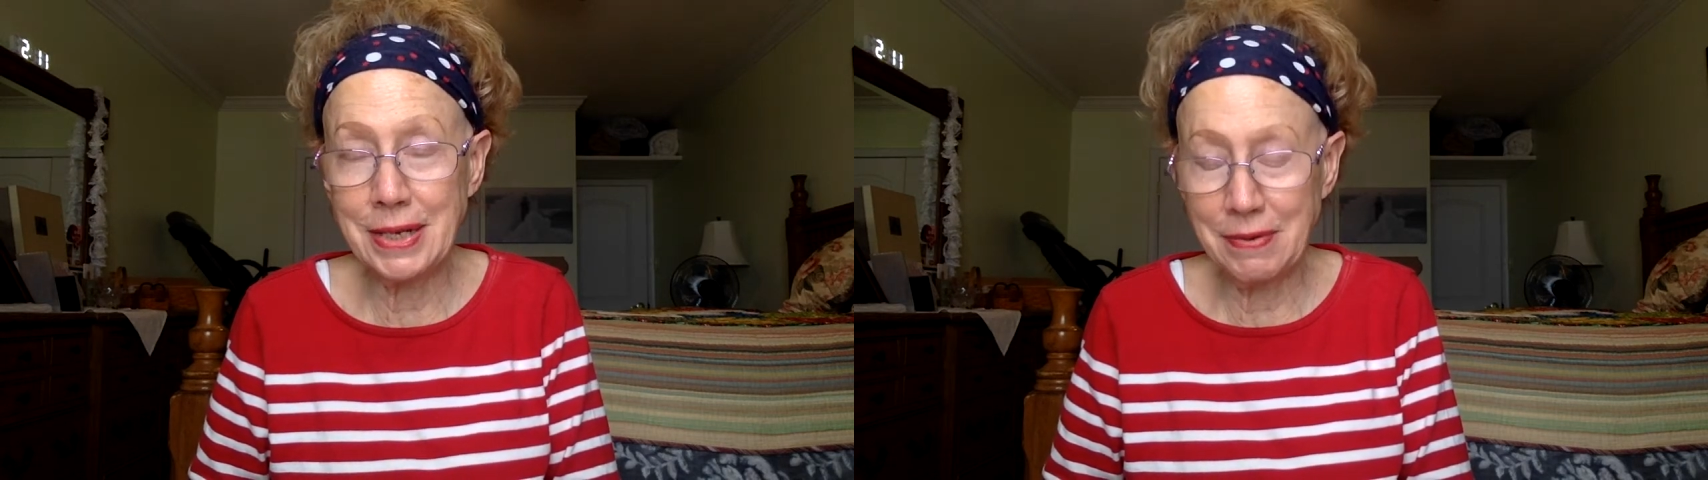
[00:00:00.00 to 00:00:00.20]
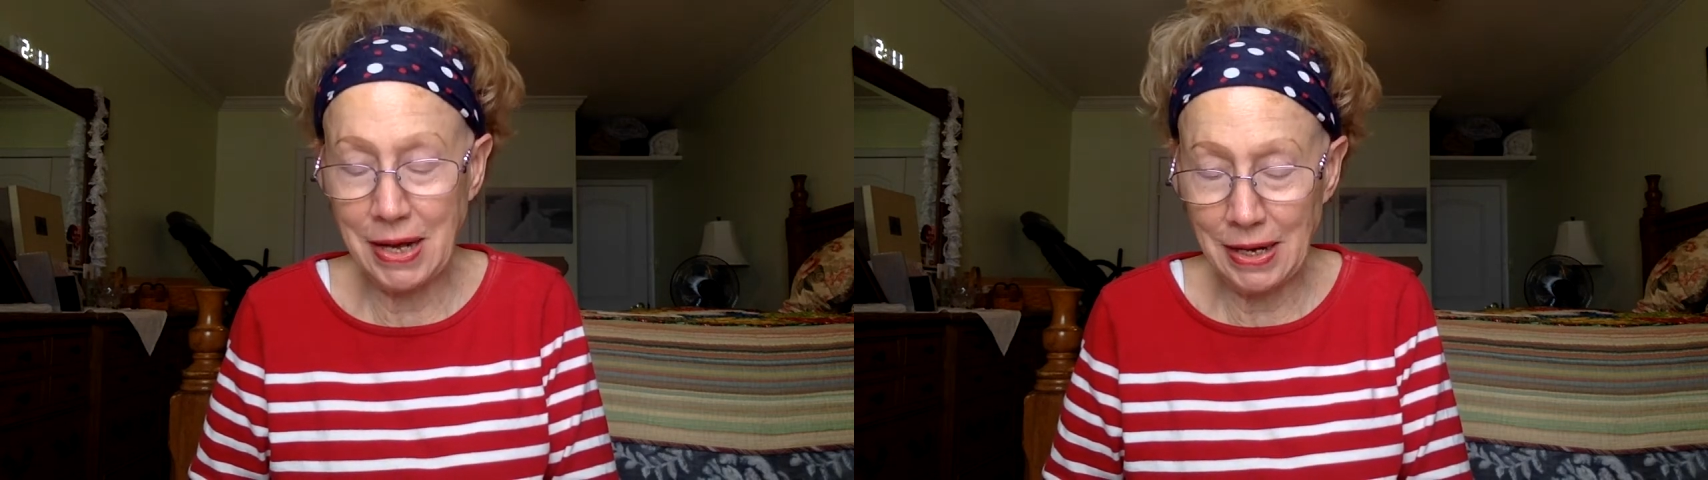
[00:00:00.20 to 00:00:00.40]

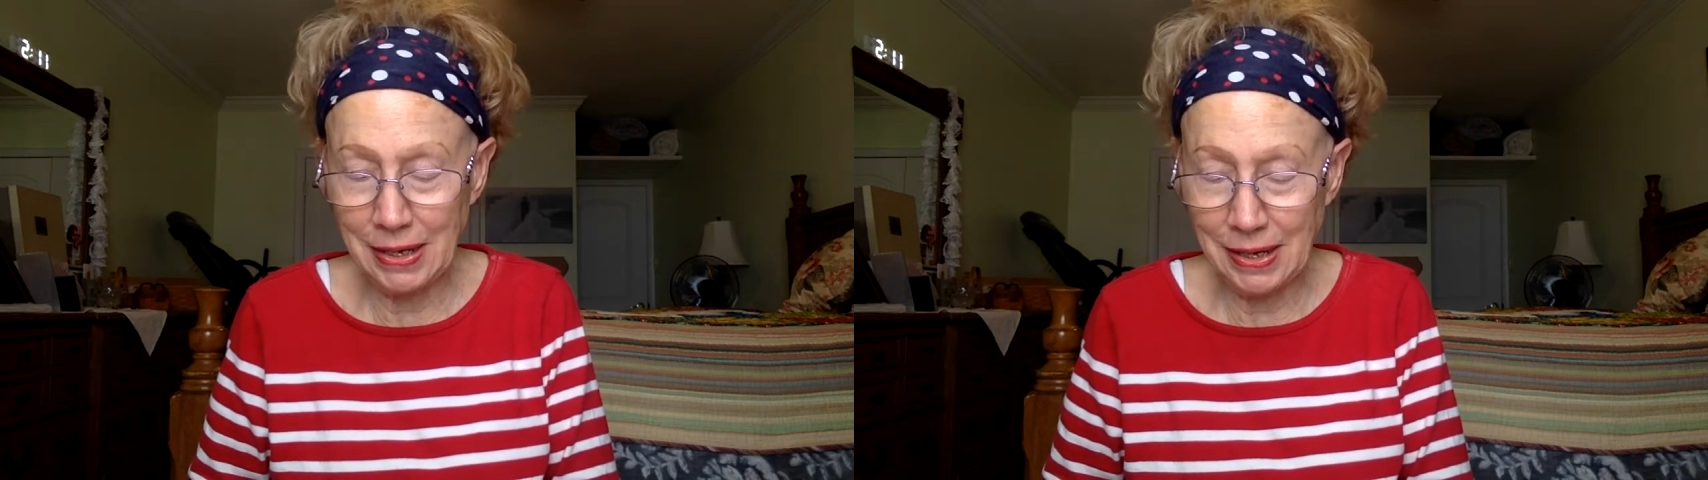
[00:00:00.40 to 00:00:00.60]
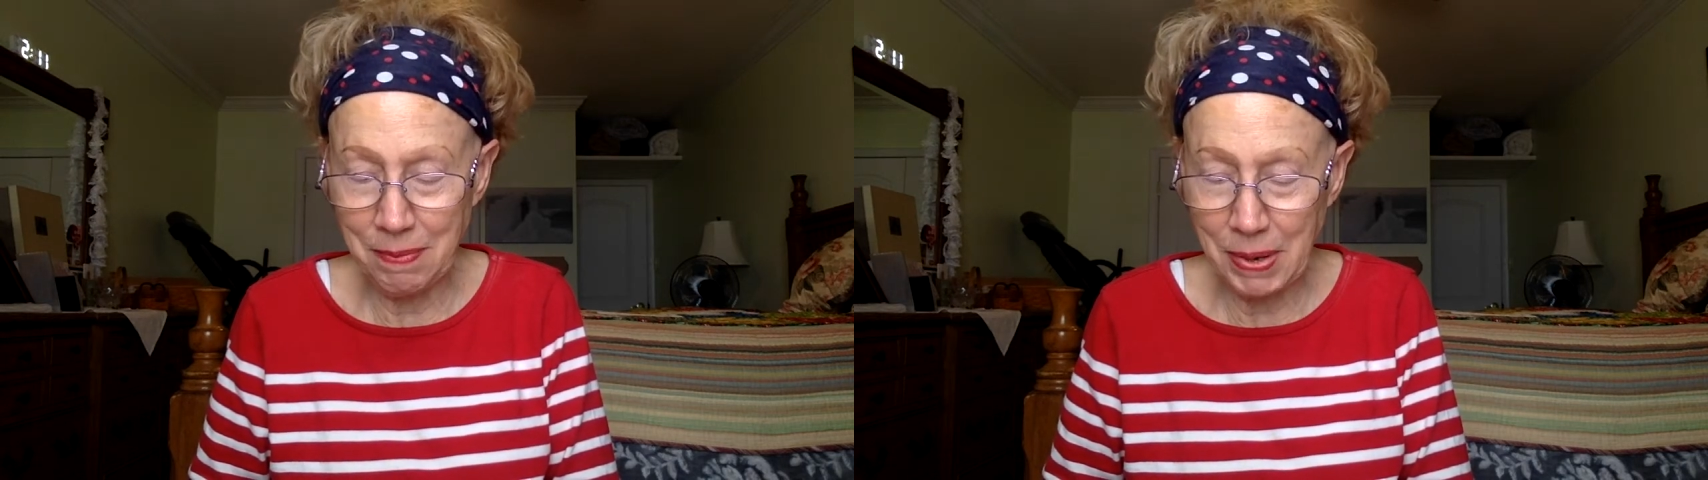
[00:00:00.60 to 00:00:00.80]
of
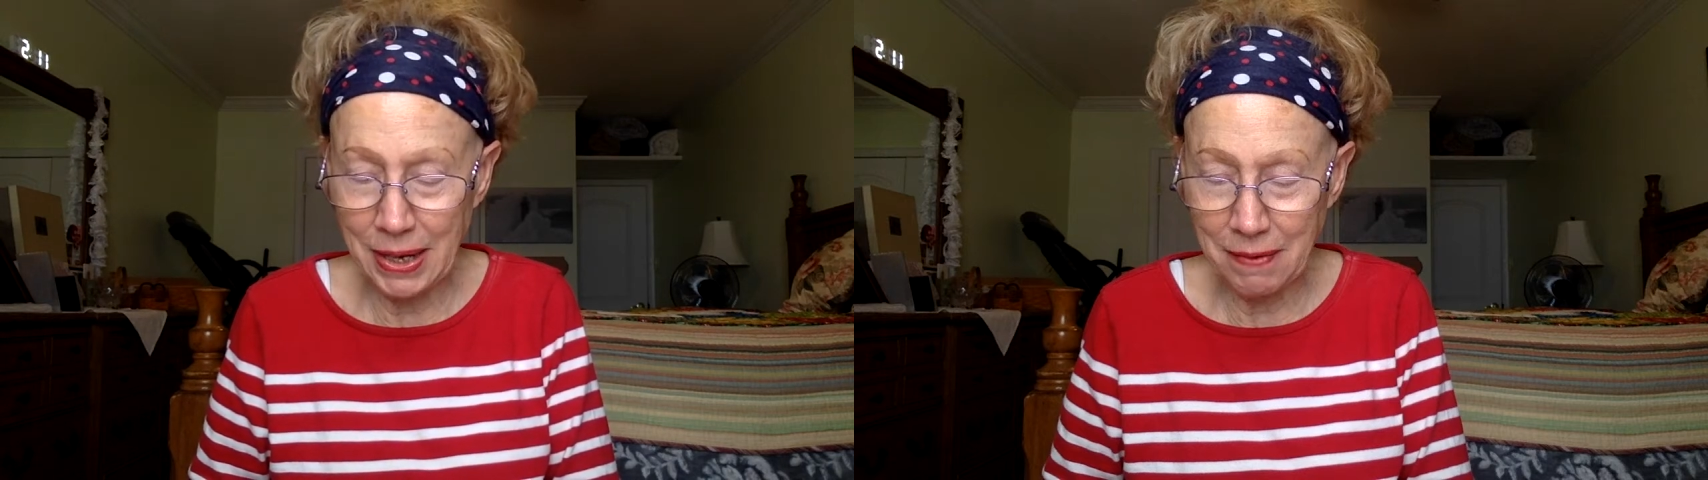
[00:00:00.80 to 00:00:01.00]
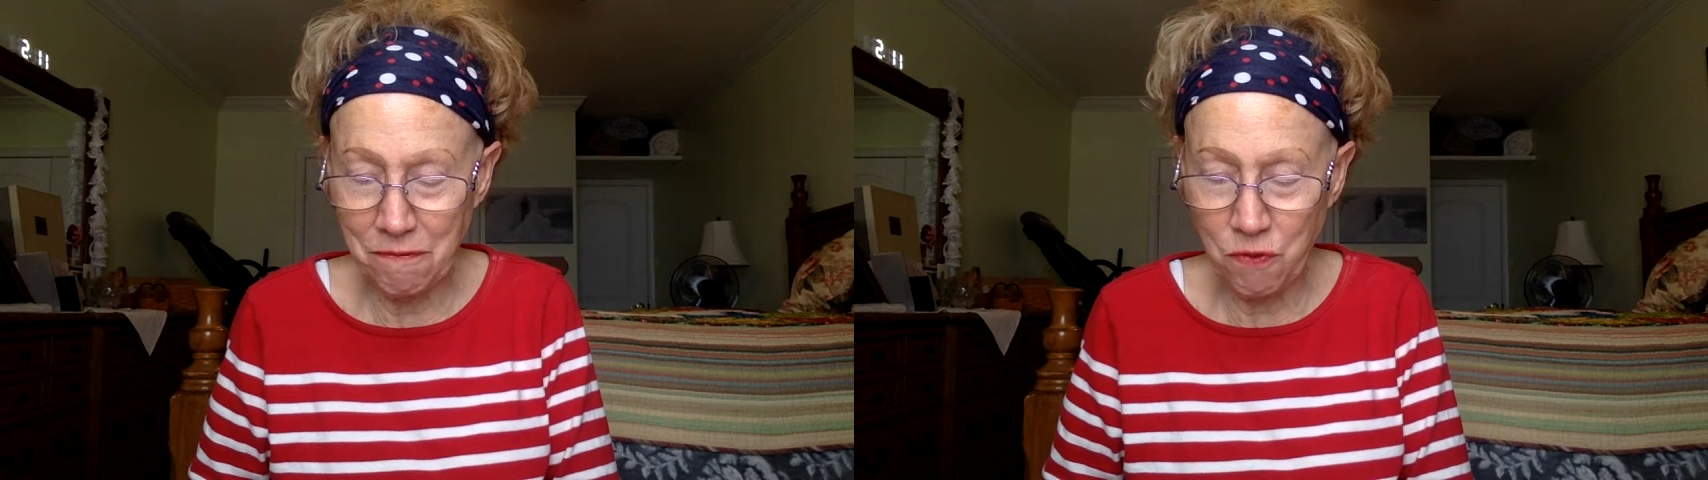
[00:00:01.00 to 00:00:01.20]
Galilee
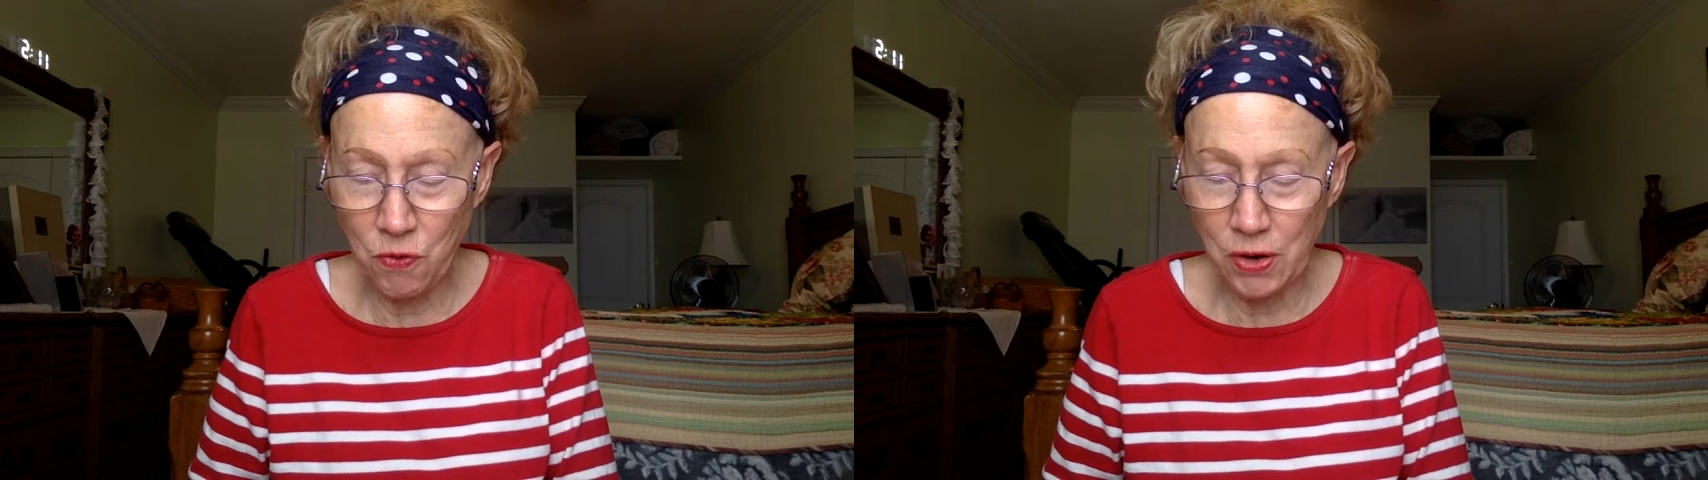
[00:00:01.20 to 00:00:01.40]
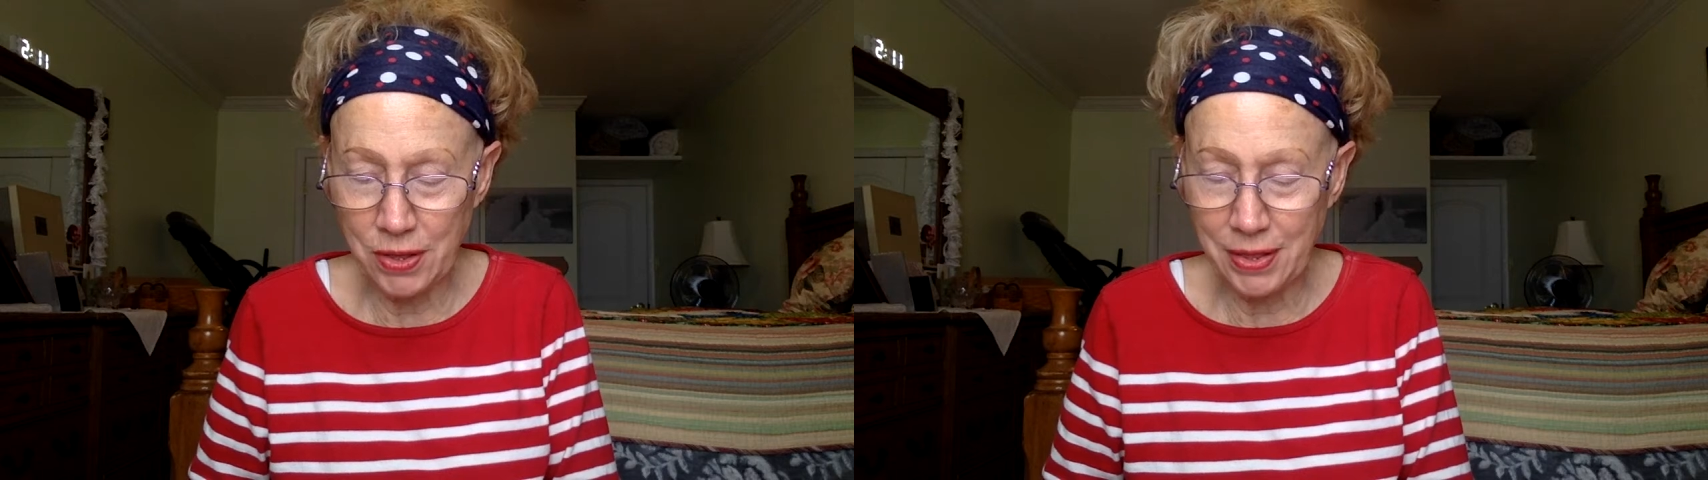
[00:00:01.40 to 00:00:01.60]
back and forth.